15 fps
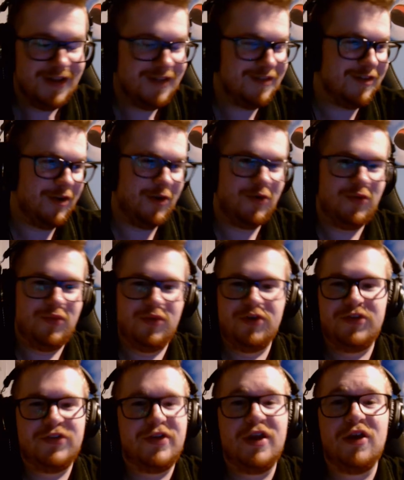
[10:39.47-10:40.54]
So we're
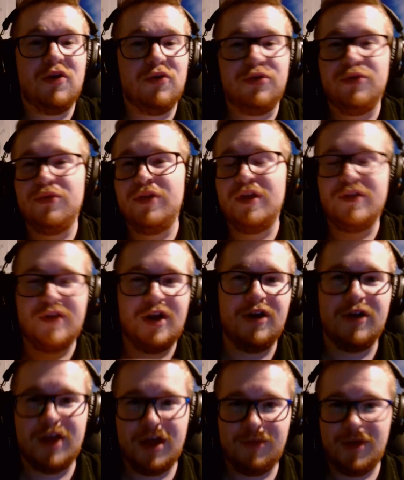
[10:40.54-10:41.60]
just gonna go through the
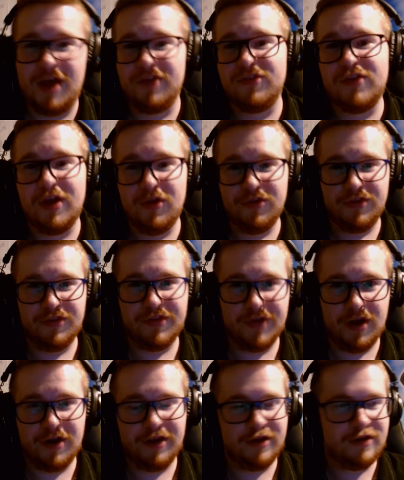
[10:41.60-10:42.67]
entire game as Tails and
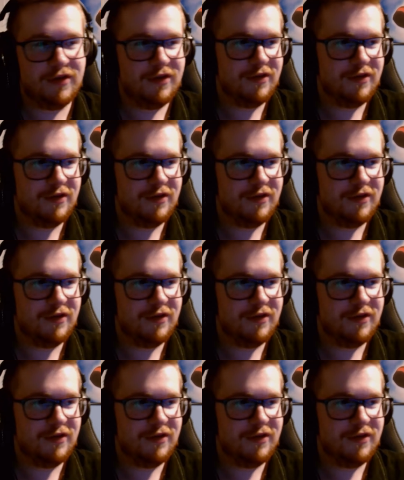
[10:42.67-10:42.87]
Sonic.